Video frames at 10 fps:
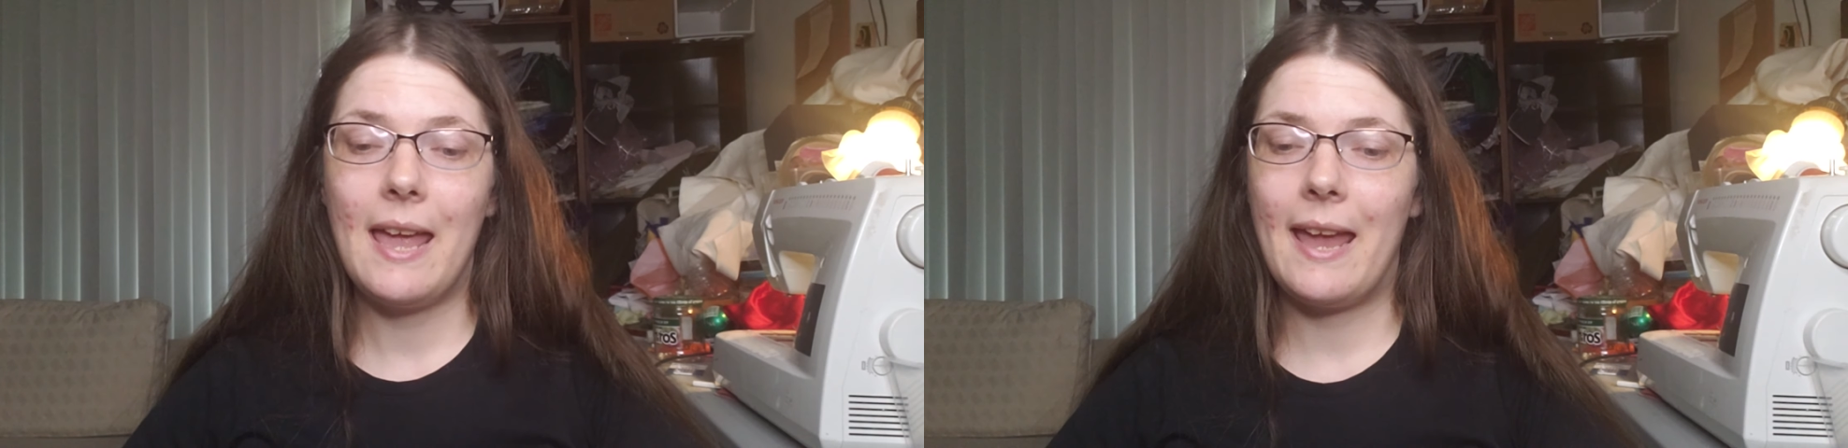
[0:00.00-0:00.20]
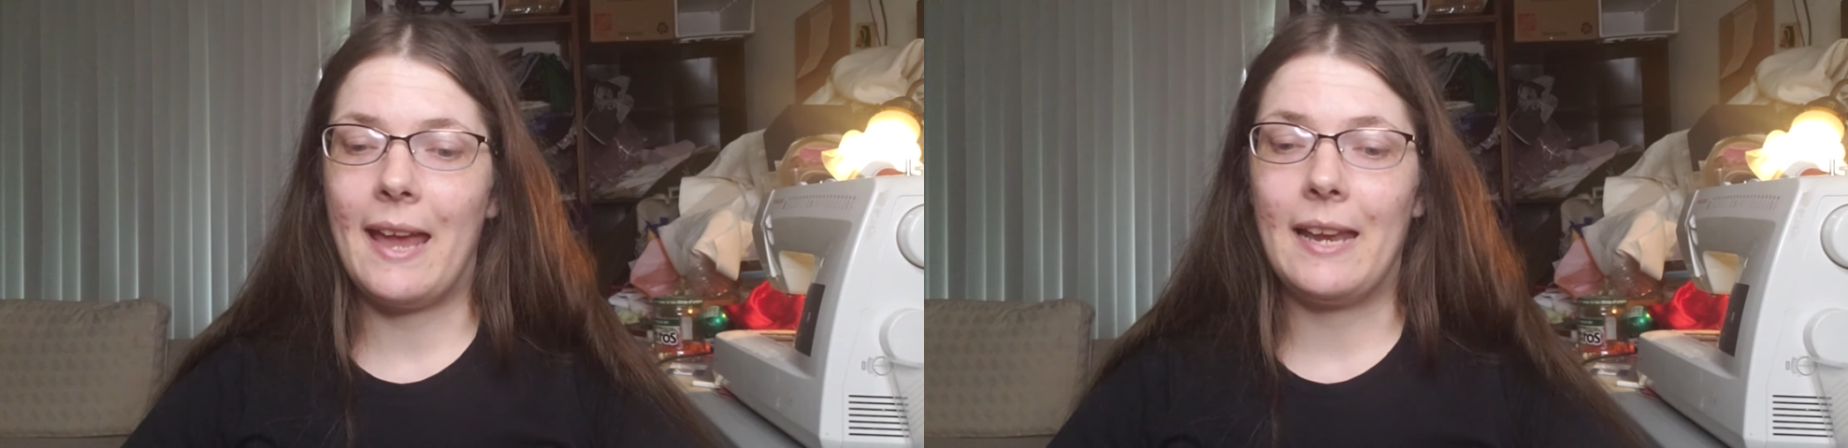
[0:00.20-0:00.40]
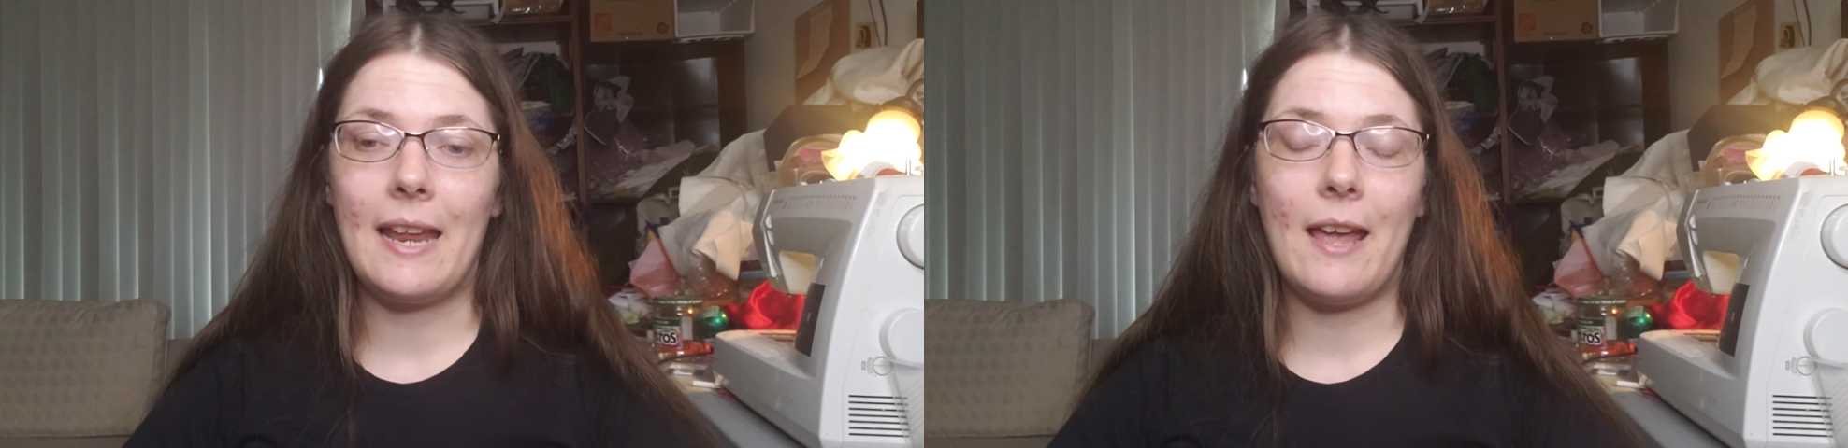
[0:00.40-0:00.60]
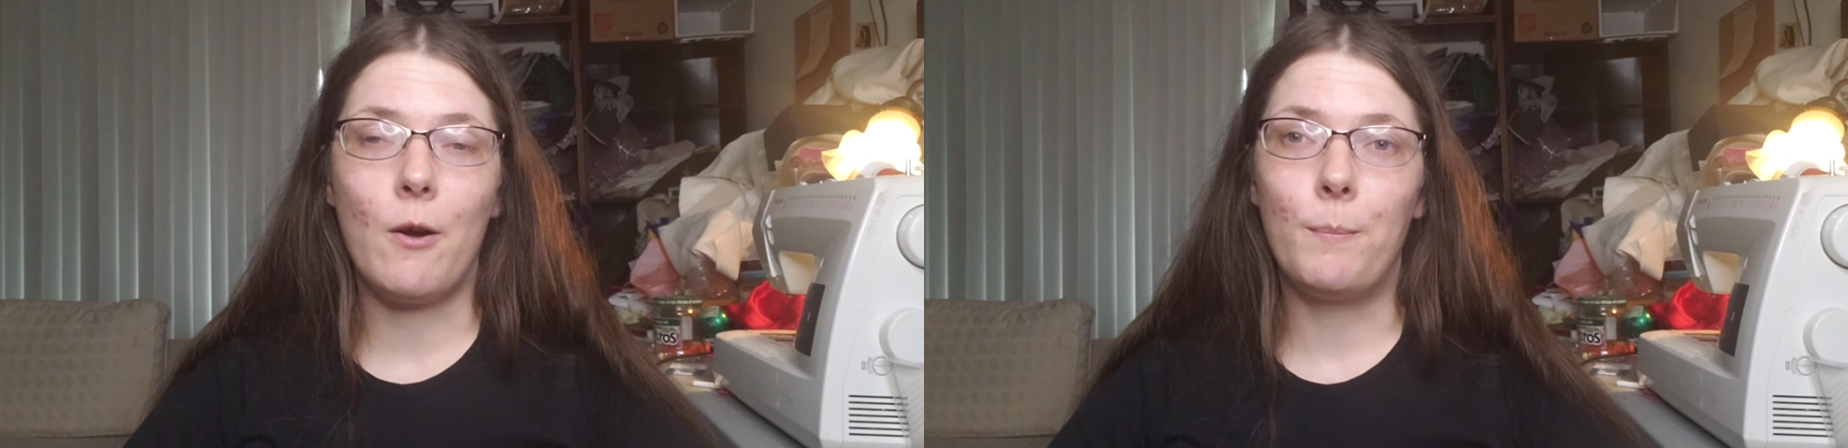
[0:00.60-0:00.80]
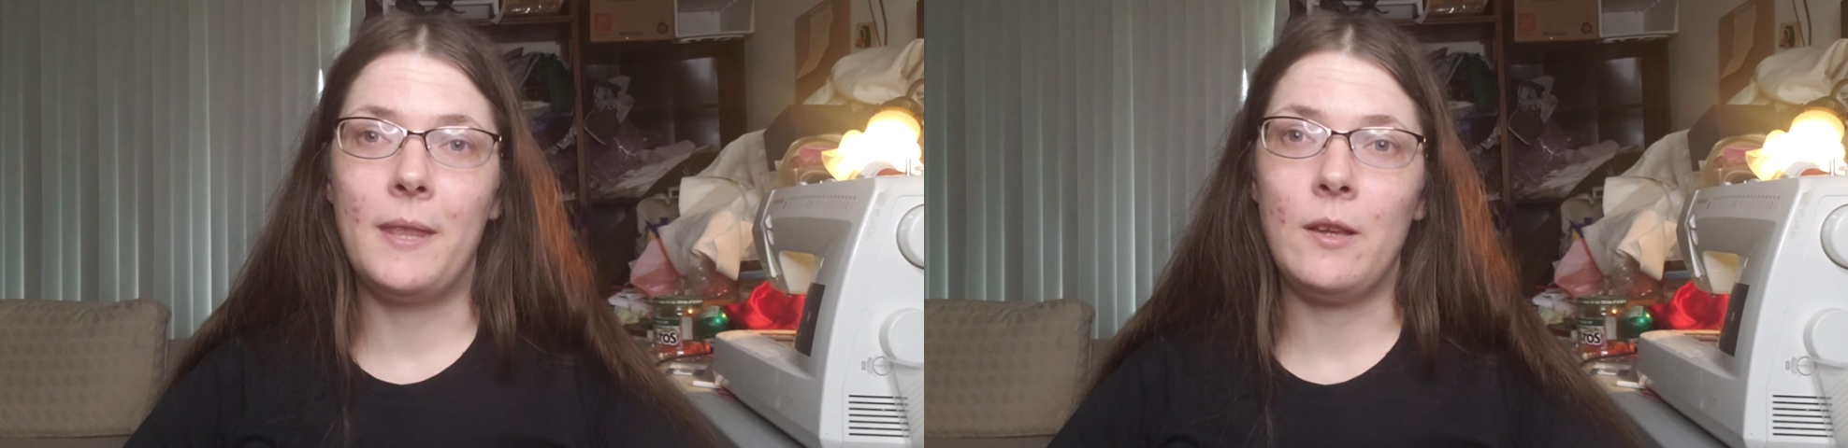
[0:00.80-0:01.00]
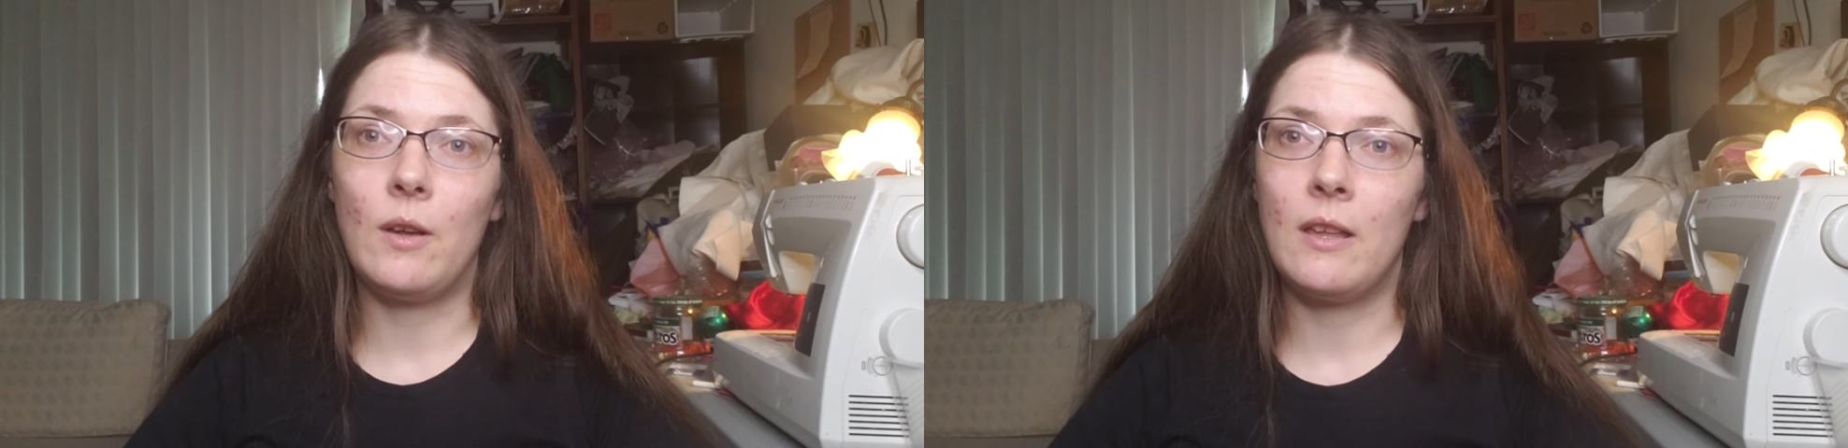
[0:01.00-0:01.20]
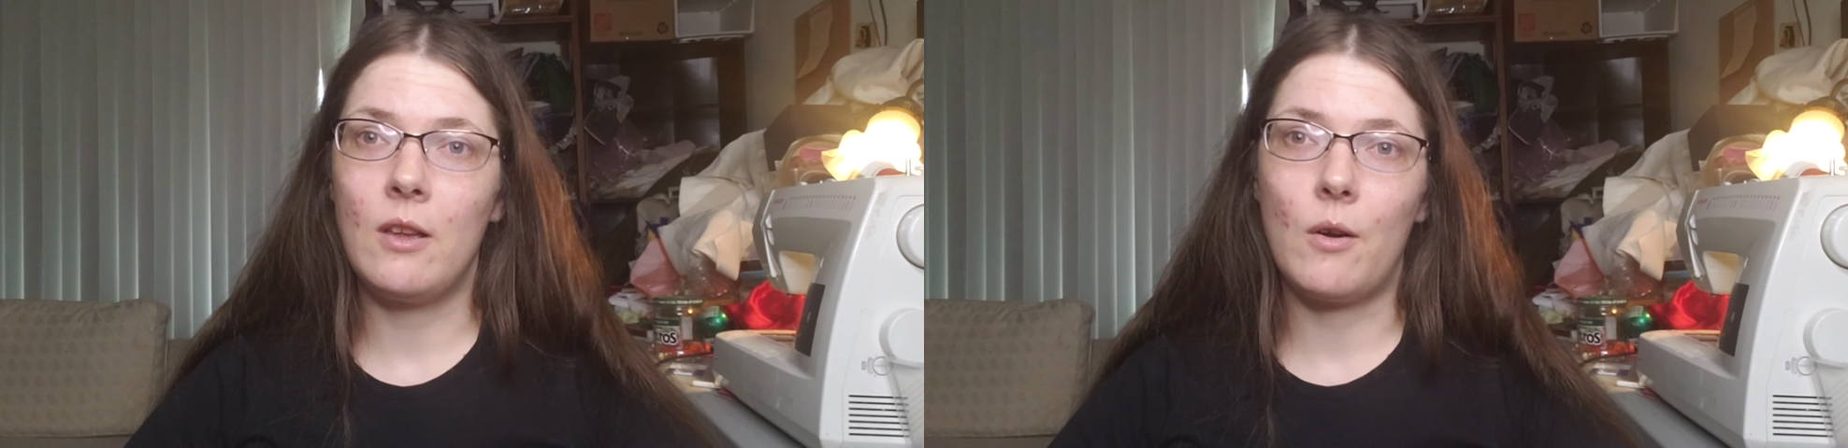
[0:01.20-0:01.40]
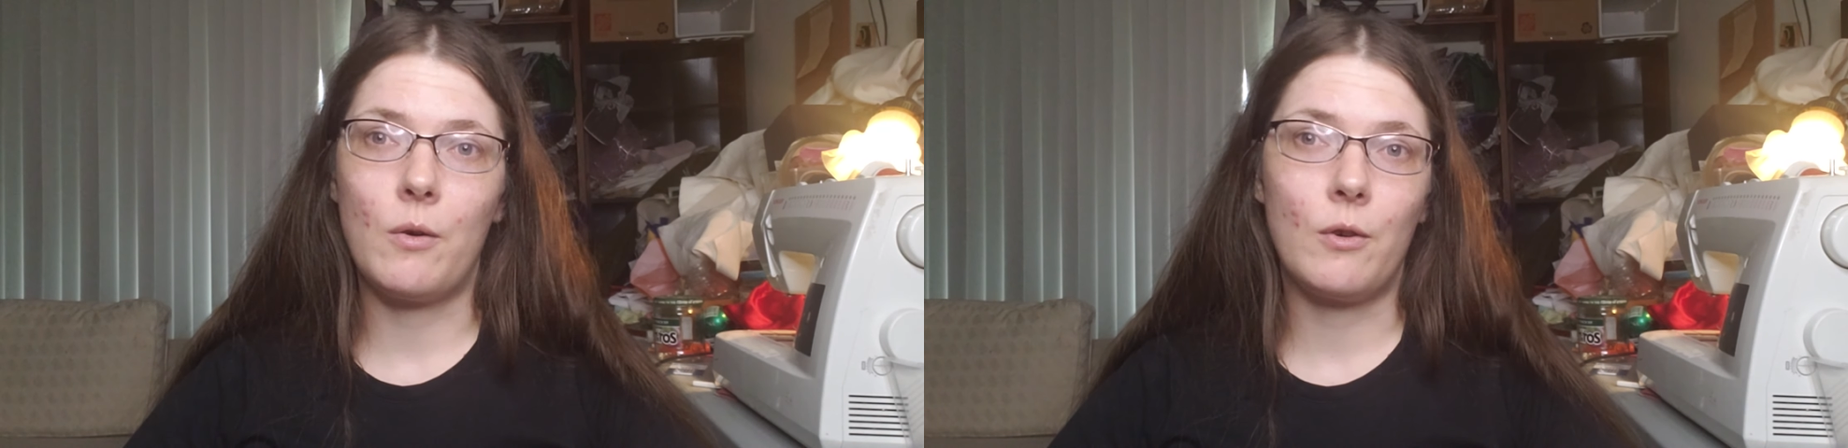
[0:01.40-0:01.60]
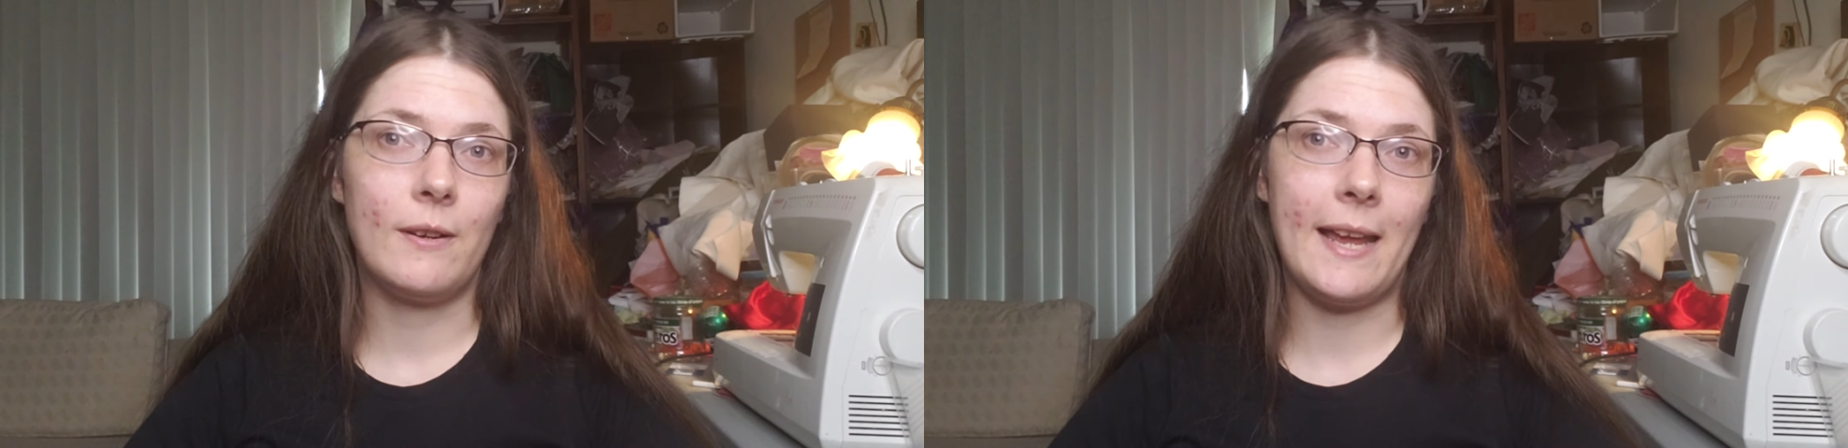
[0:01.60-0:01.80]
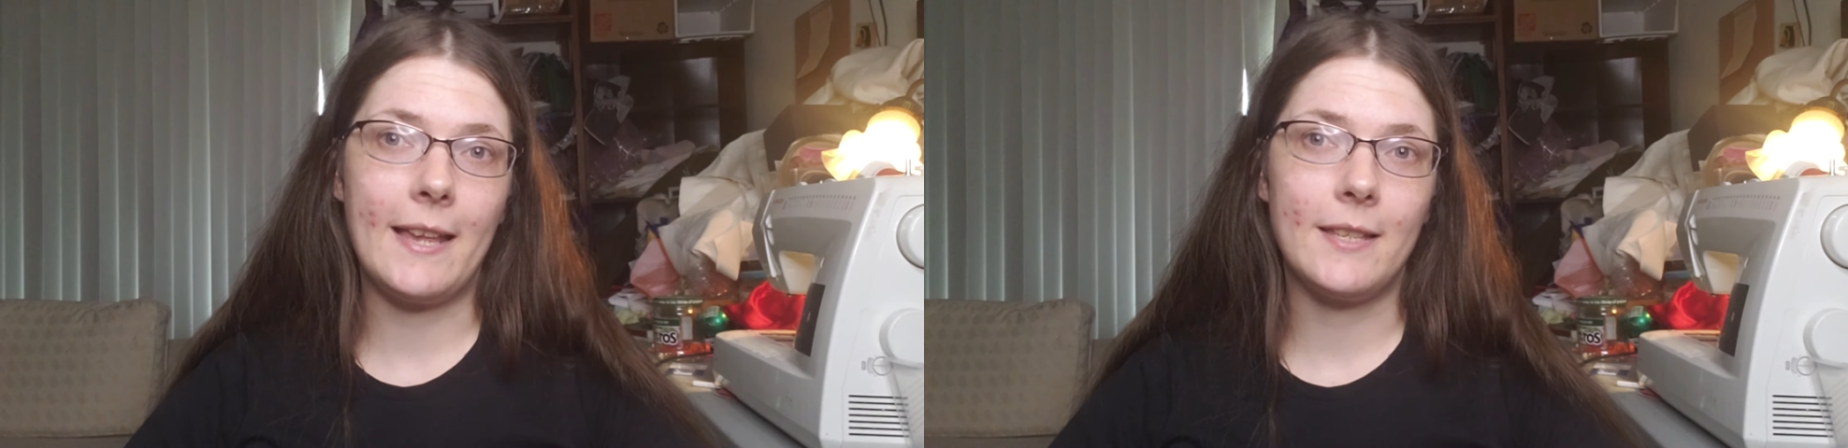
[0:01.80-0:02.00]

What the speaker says: and I hope that you can go create